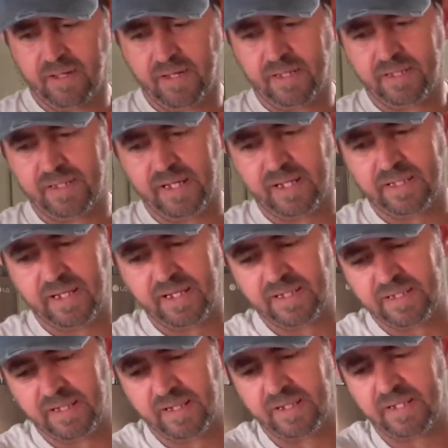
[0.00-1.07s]
Set these
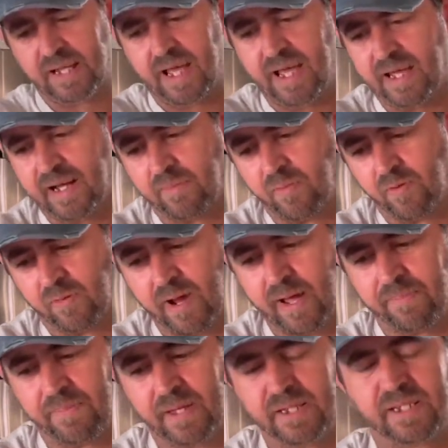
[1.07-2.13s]
to the side. I'm going to
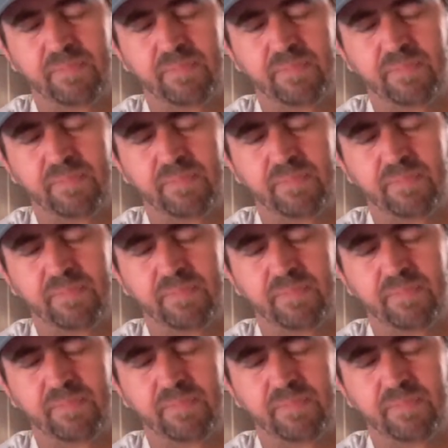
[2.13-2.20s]
wrap these